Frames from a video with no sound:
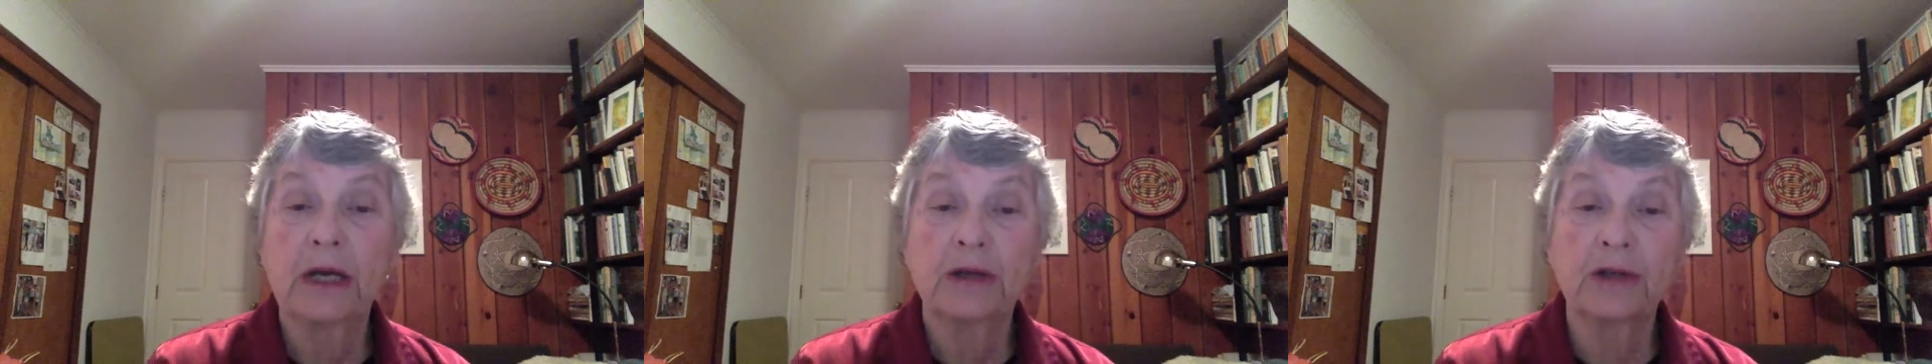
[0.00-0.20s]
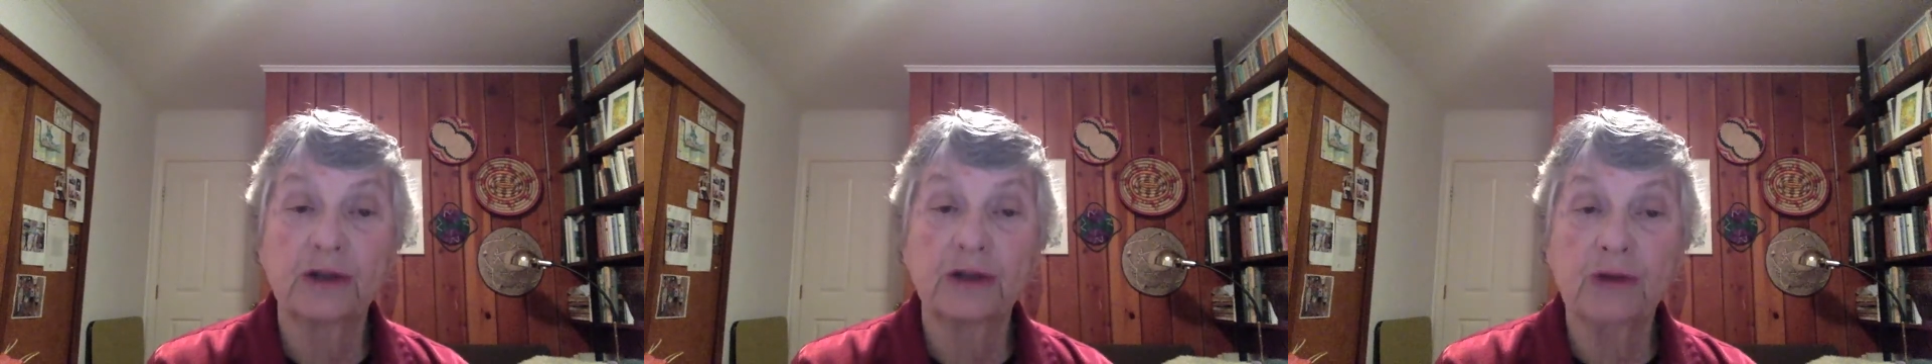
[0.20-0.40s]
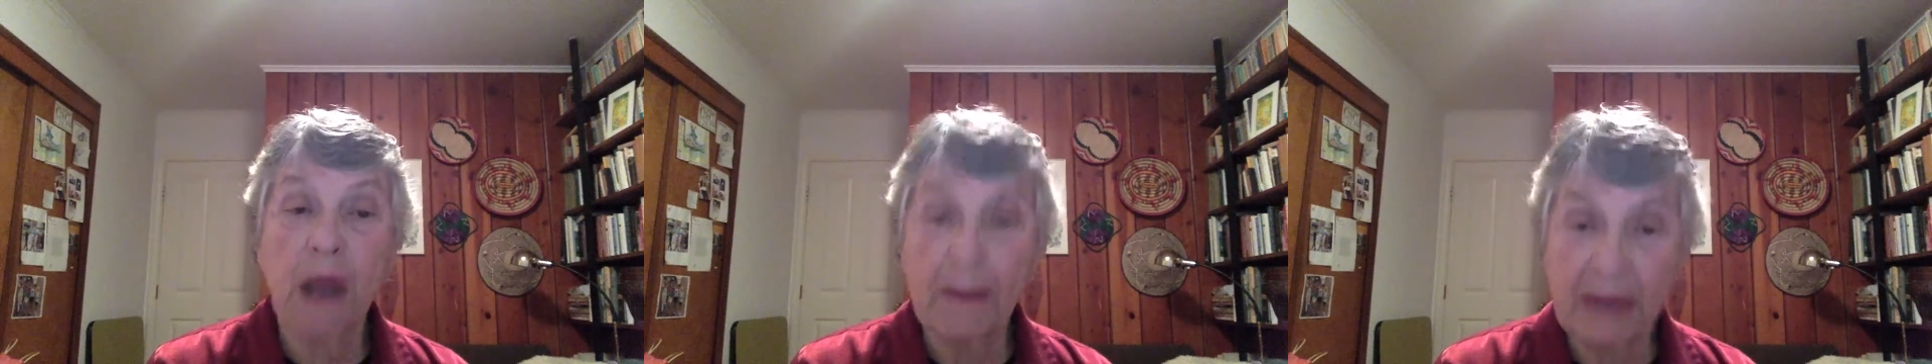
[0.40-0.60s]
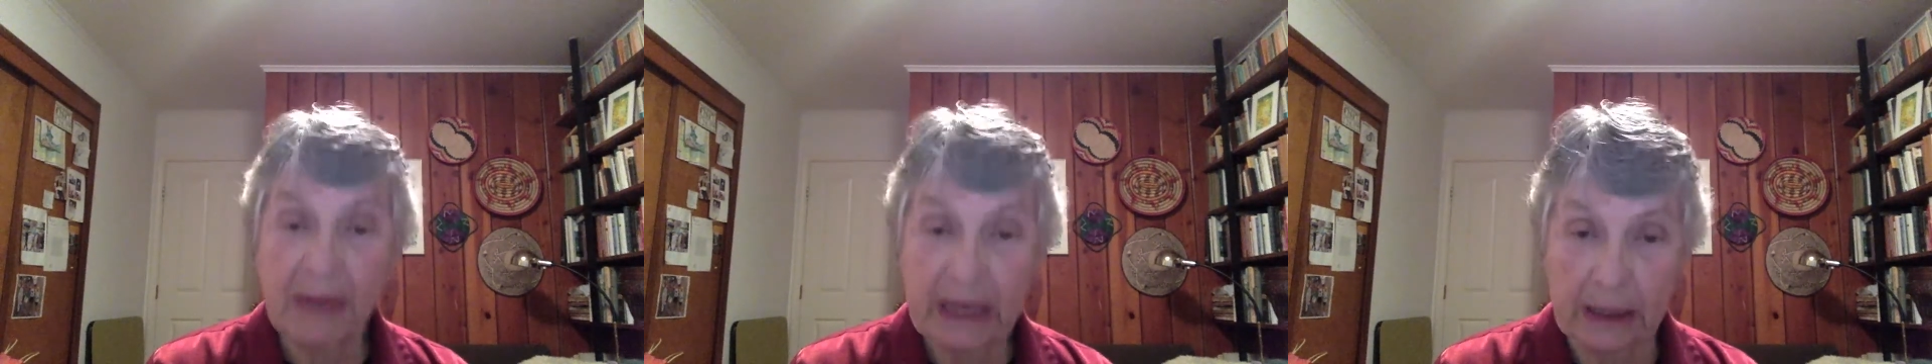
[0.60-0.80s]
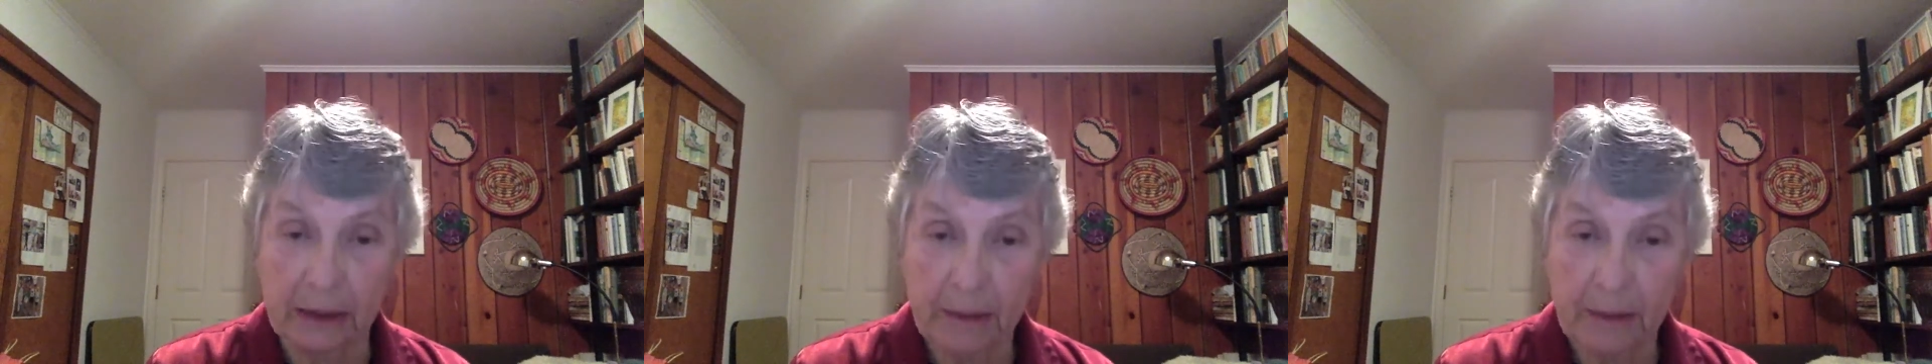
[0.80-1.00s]
to drop
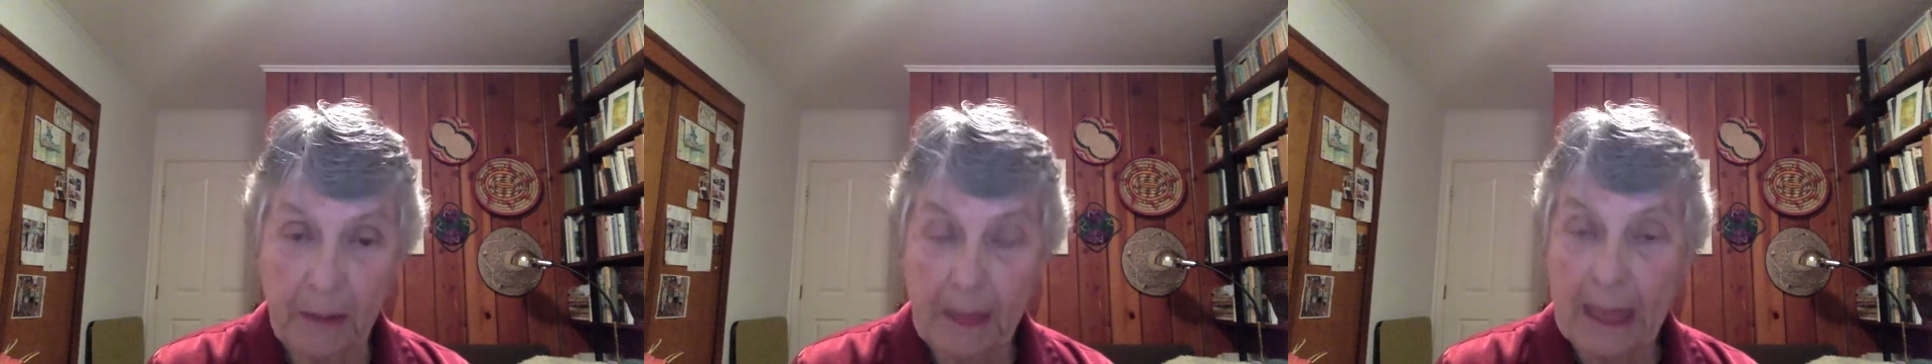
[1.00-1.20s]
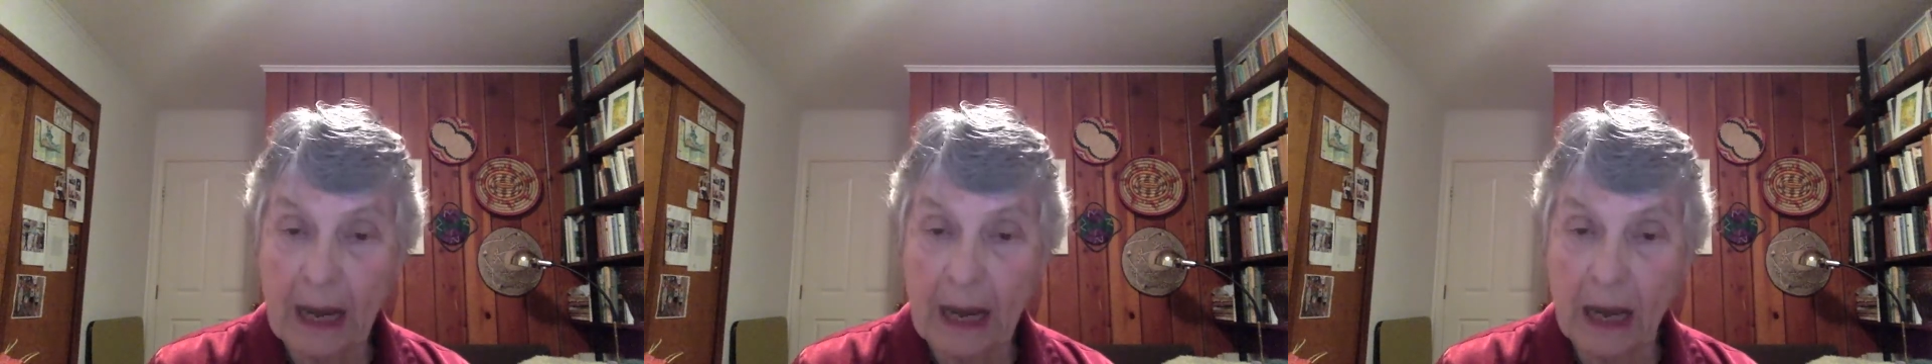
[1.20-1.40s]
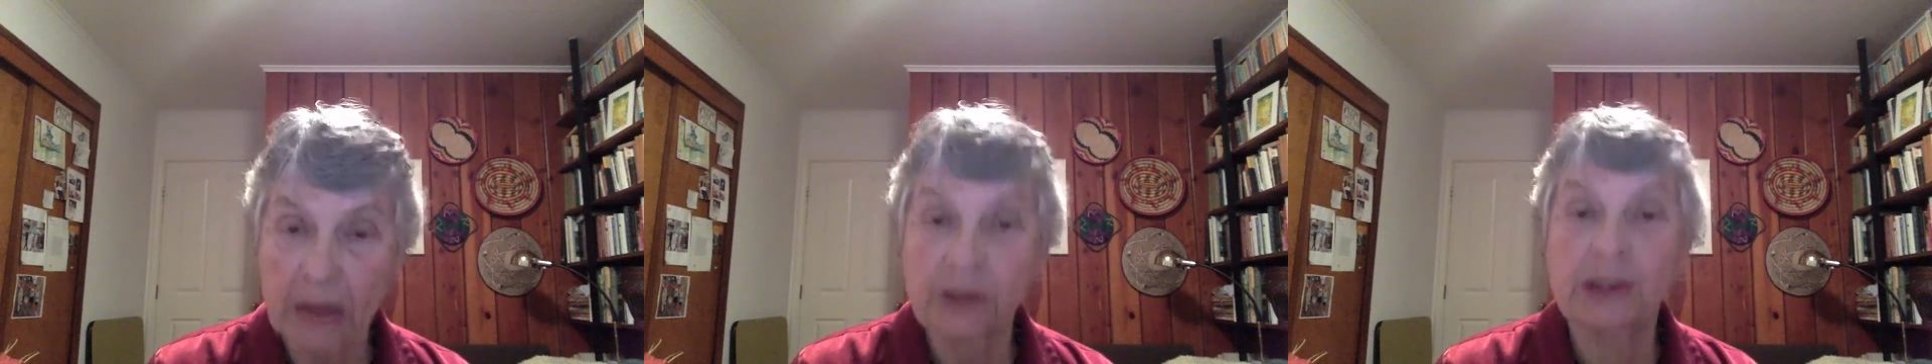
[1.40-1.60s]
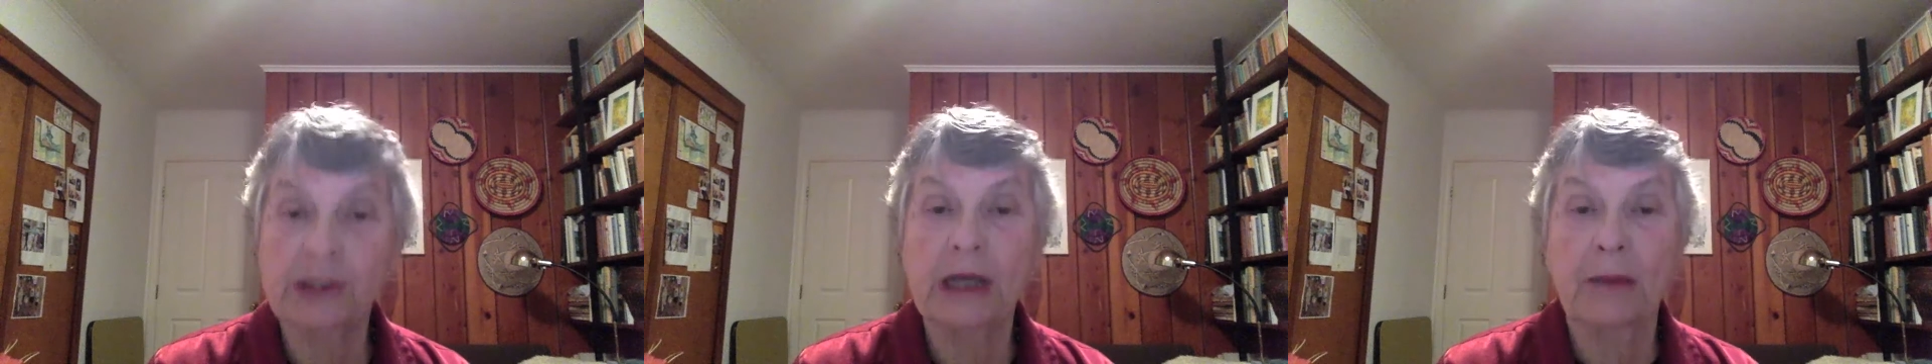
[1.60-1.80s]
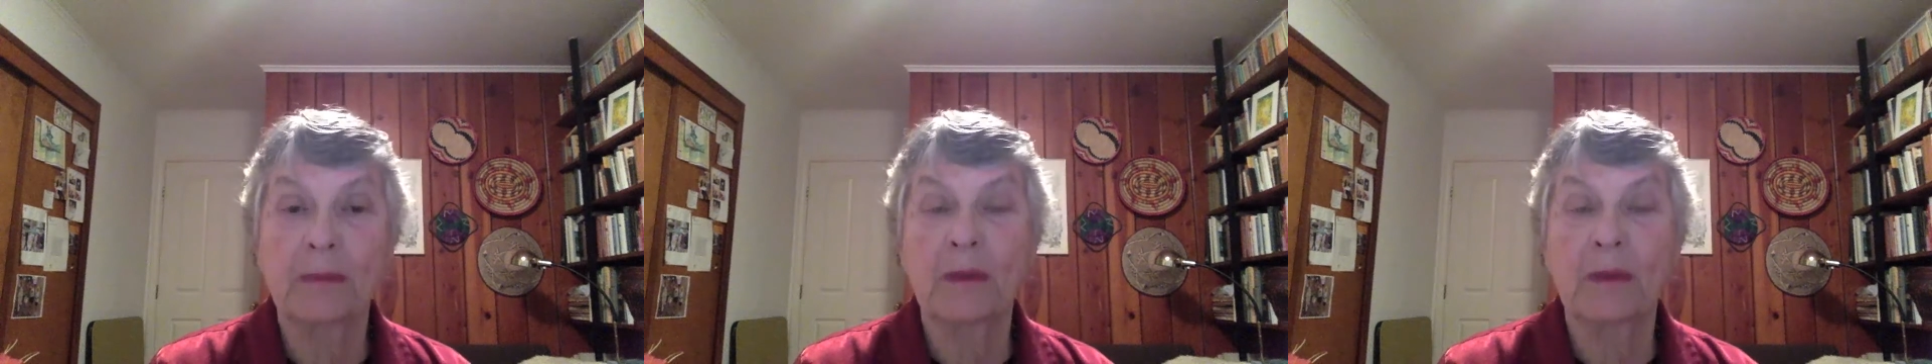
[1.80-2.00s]
in on
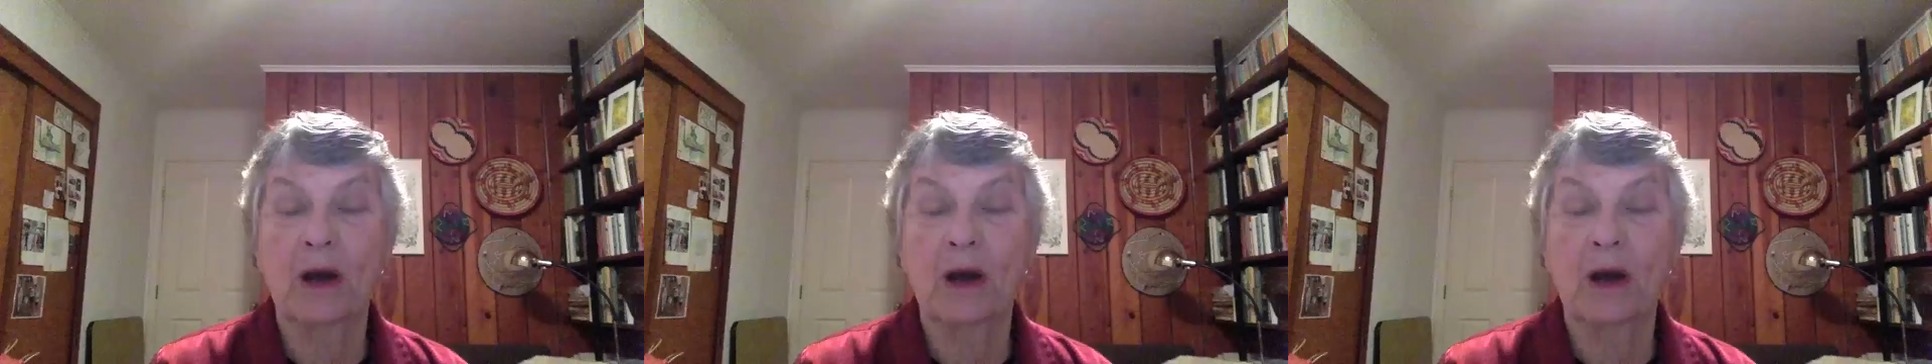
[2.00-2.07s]
some